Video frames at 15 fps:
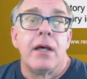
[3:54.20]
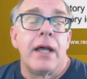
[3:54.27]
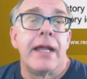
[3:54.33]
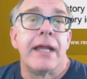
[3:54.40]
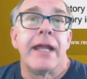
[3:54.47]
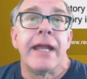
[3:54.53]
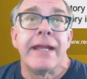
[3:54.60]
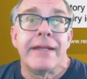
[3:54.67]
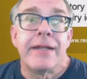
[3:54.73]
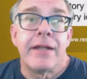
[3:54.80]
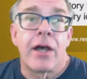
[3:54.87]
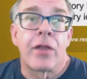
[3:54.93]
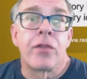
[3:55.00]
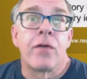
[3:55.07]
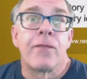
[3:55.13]

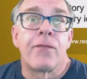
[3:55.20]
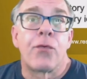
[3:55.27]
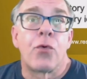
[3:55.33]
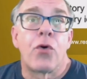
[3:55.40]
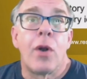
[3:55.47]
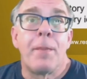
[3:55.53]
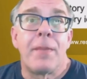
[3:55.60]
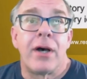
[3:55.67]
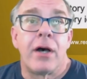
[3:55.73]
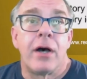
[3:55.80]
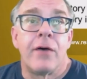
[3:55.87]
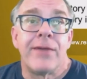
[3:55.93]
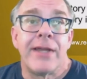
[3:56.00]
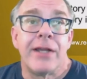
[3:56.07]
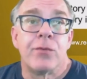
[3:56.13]
Another form
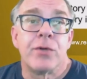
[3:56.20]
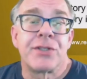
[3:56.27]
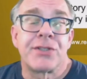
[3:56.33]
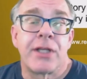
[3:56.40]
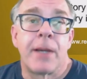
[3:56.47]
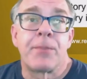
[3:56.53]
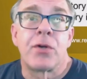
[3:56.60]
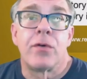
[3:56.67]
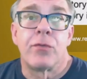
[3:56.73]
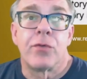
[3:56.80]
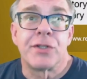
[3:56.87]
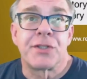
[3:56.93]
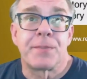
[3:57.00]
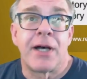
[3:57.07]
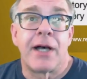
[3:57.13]
of a receptor in
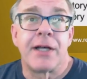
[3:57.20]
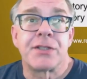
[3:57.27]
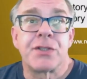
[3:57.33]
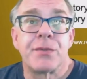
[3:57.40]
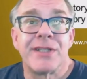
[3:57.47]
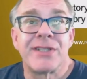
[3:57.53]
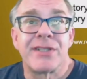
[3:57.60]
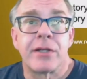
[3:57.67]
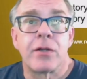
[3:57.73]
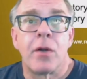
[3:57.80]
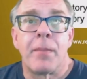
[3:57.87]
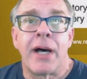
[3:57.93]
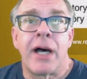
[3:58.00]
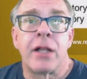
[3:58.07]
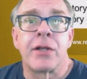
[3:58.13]
response to a signal
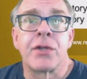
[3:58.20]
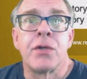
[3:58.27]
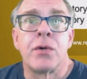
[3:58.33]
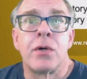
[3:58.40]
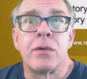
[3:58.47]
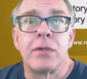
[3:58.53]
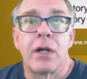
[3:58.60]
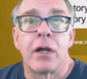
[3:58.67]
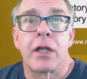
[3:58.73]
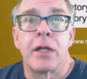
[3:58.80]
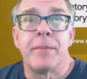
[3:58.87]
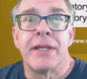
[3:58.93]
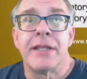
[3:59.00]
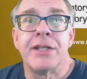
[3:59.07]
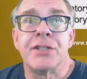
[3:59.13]
molecule are going to
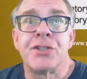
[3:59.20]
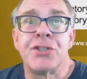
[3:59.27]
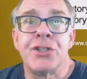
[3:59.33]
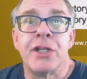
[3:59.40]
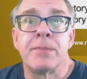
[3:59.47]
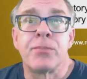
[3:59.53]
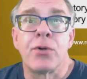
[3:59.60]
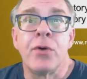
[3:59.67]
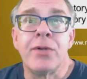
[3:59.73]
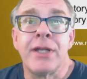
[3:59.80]
be these G protein